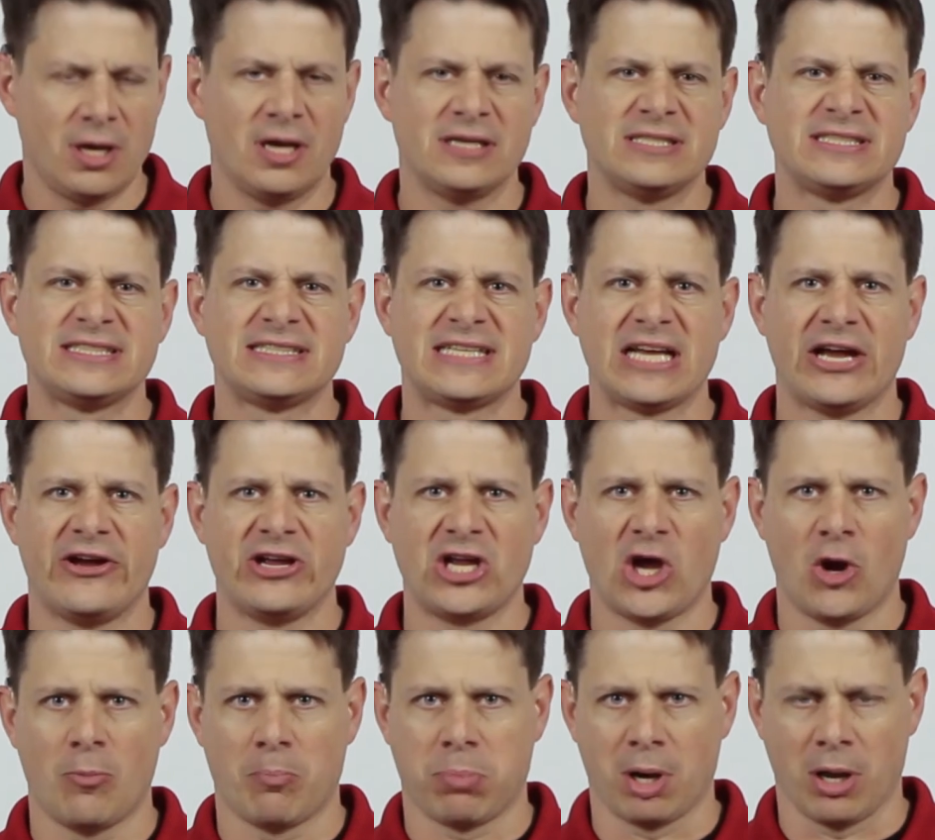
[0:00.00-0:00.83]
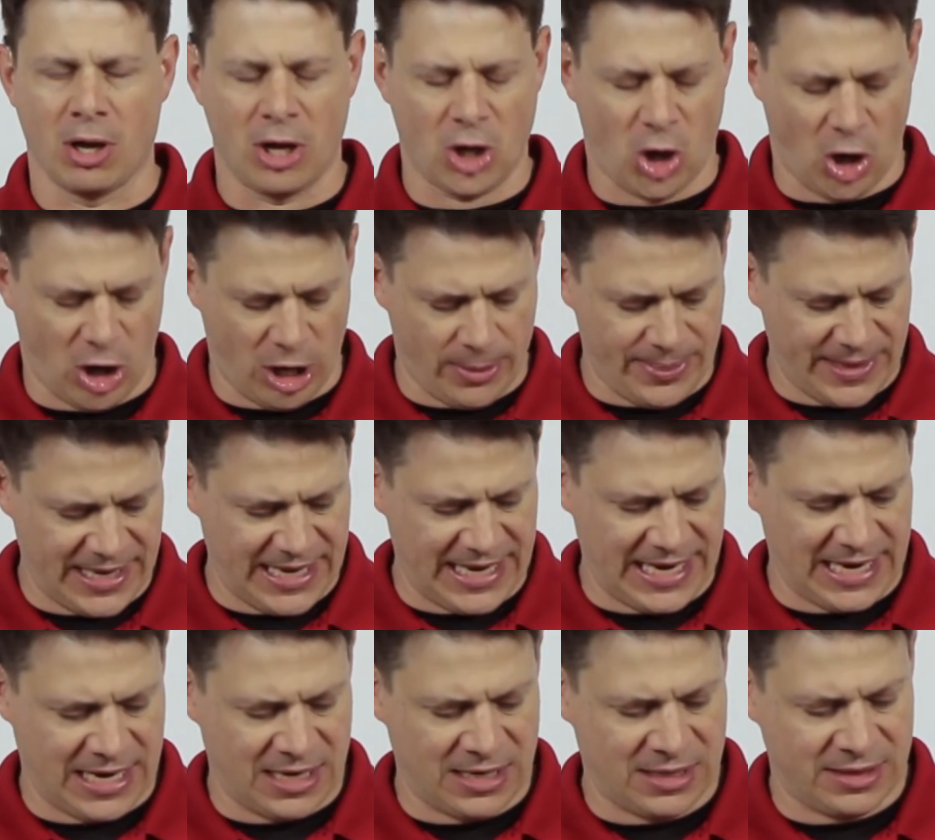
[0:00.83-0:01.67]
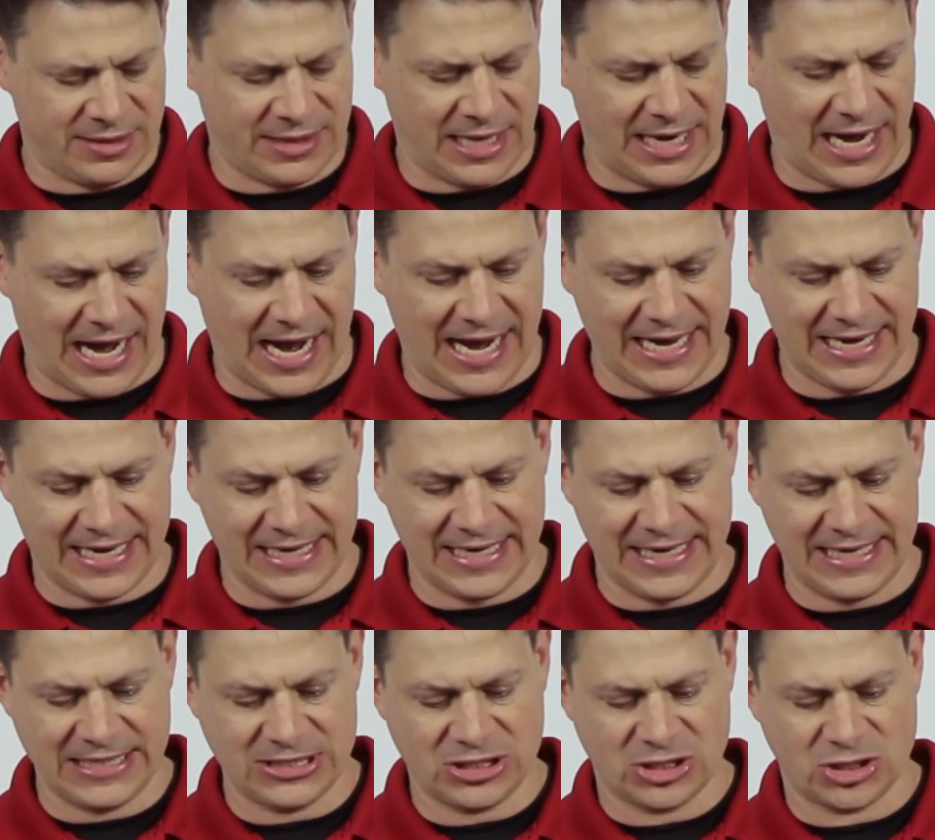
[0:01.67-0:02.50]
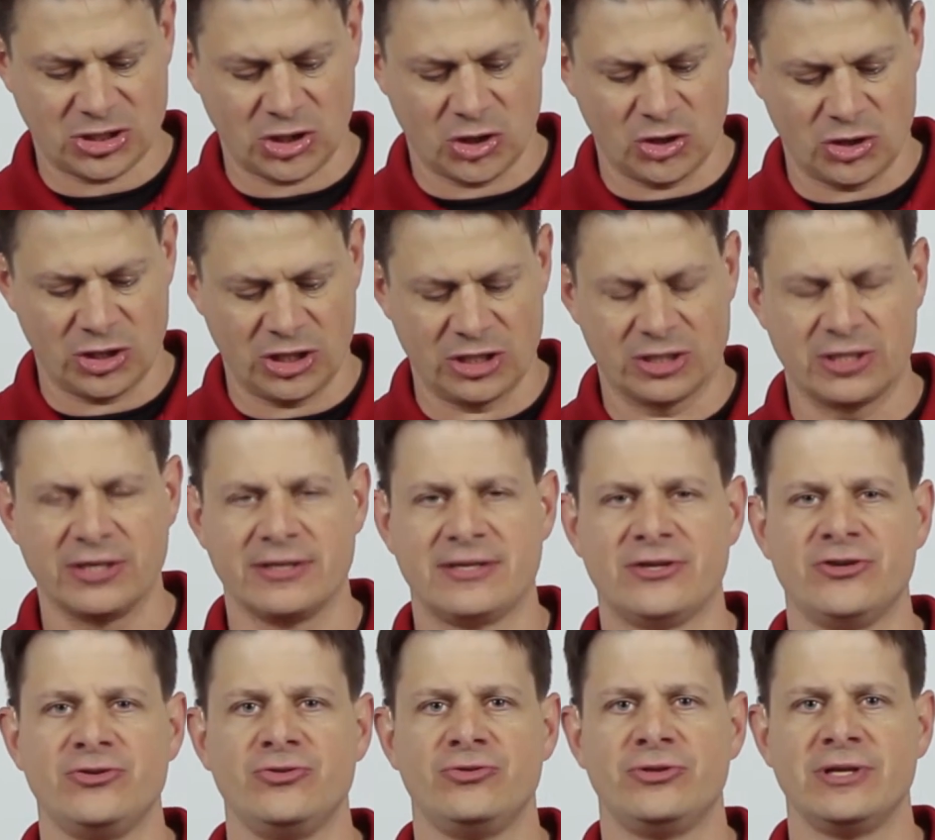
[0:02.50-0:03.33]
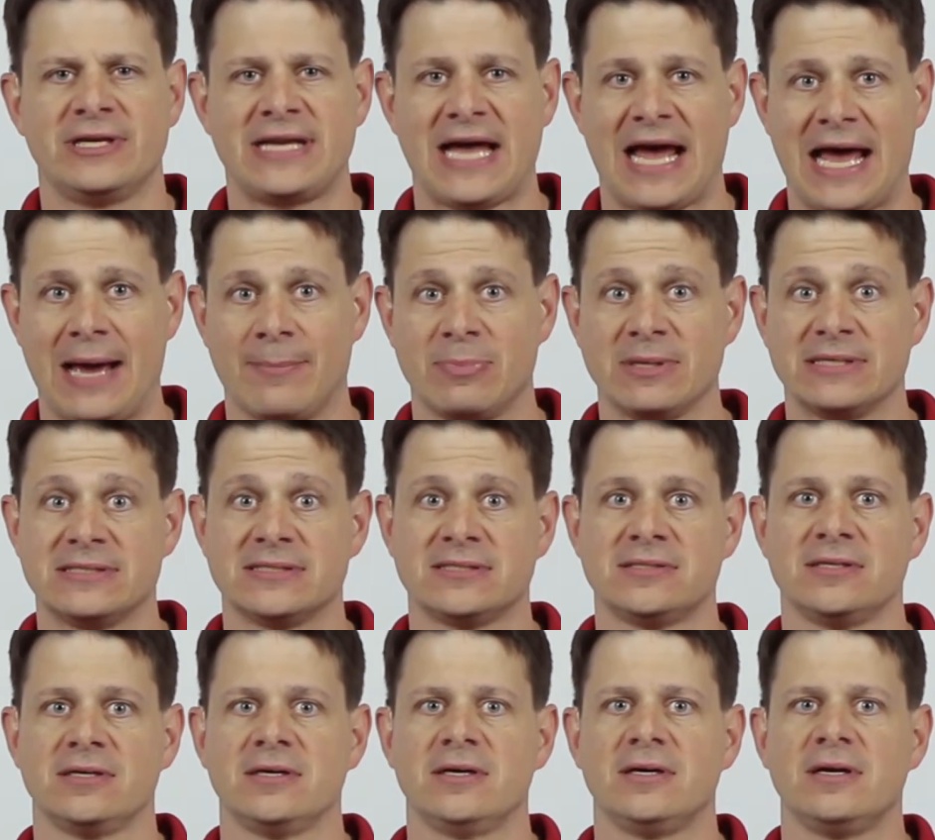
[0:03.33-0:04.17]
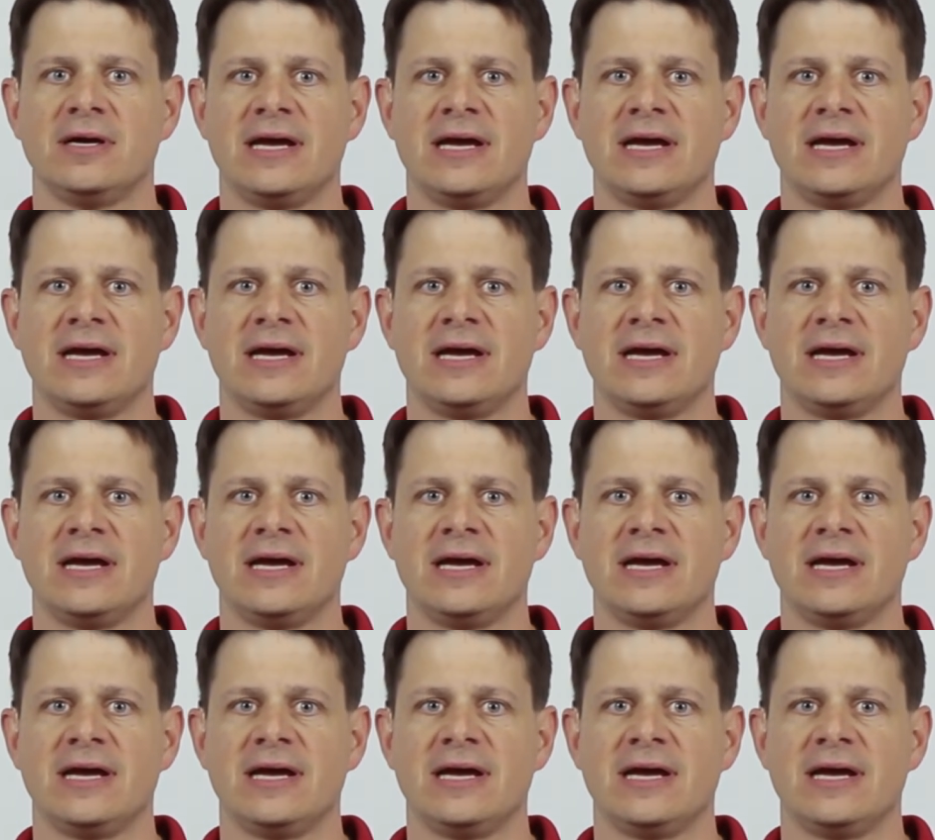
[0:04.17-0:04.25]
stereo plug on the end that I can insert into the tablet's